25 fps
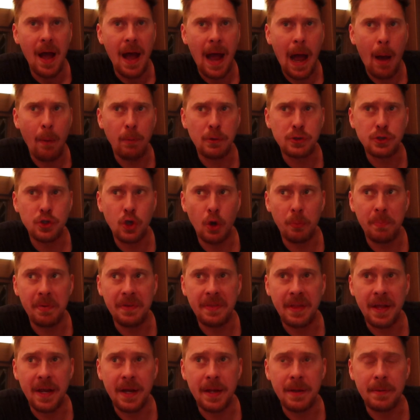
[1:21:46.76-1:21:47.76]
I was
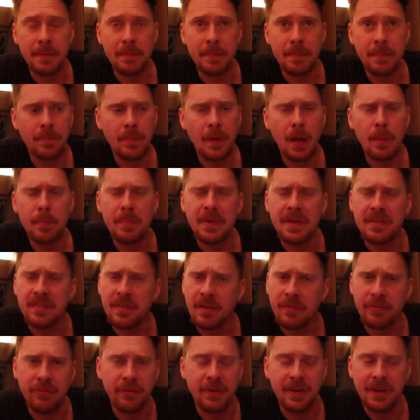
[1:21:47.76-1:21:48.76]
hoping that it'd be
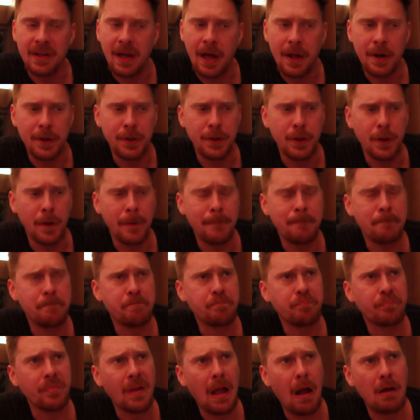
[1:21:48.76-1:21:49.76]
different. I don't
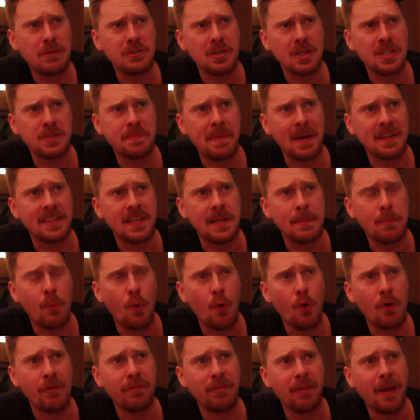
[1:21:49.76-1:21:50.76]
know. I was expecting
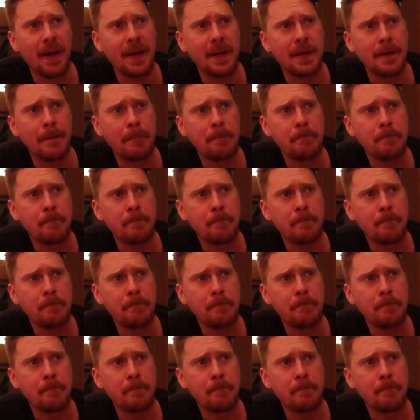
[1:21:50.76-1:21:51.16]
more of like